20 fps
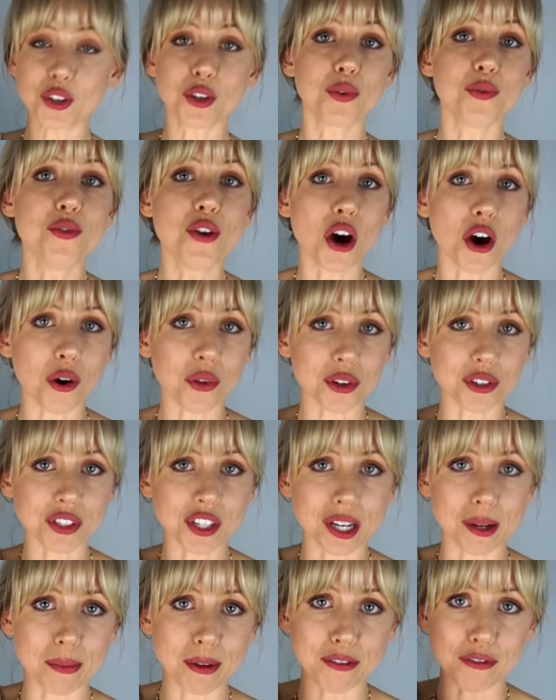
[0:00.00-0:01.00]
You know there's
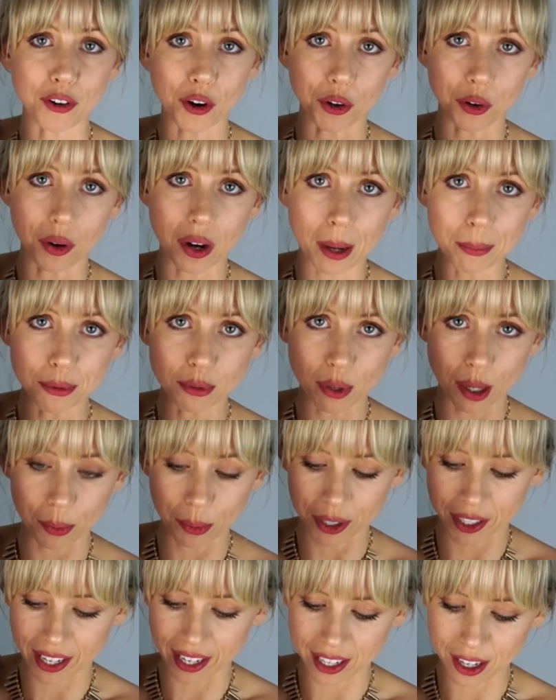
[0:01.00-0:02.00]
gonna be photo ops while
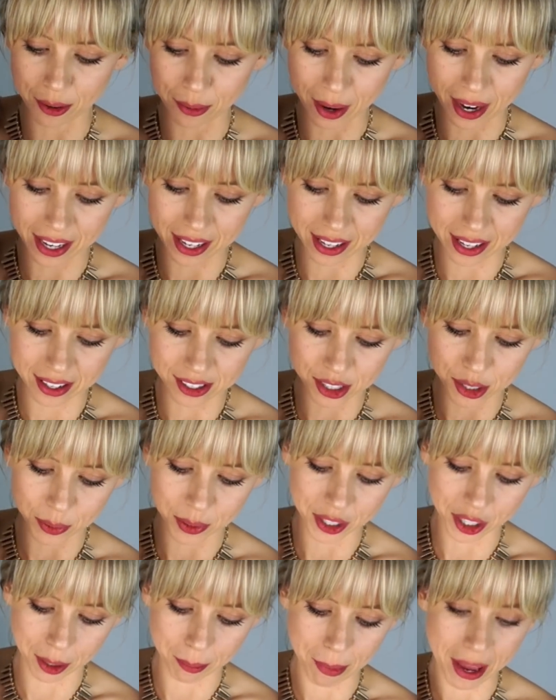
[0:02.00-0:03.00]
we're getting ready and
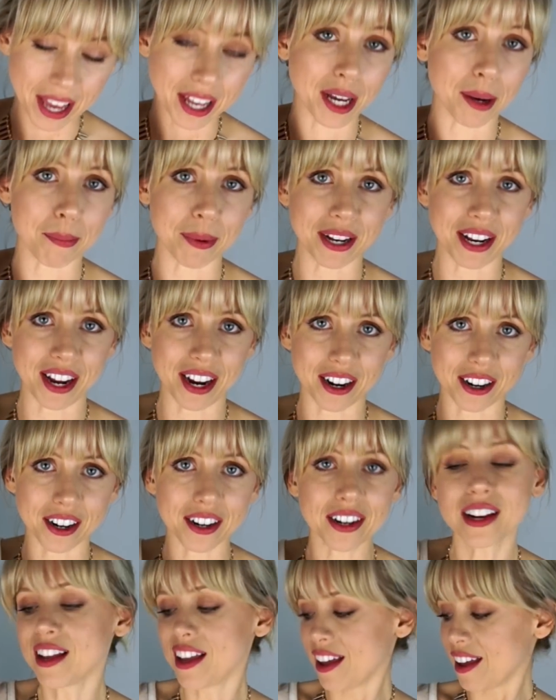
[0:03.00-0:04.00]
doing our makeup and
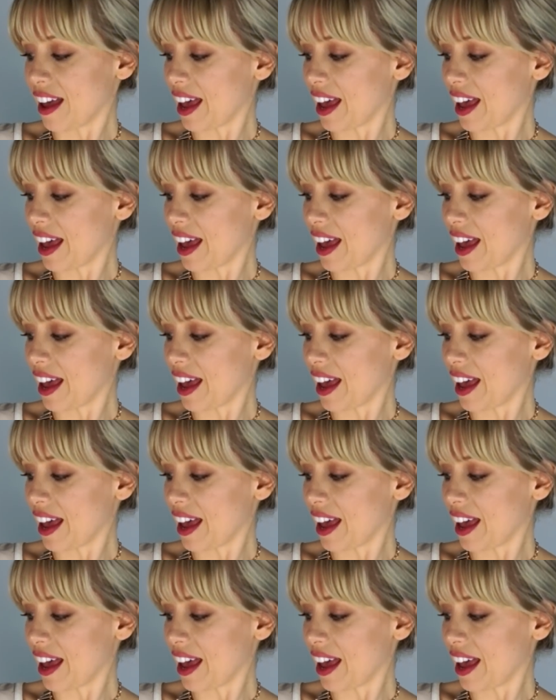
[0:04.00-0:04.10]
hair.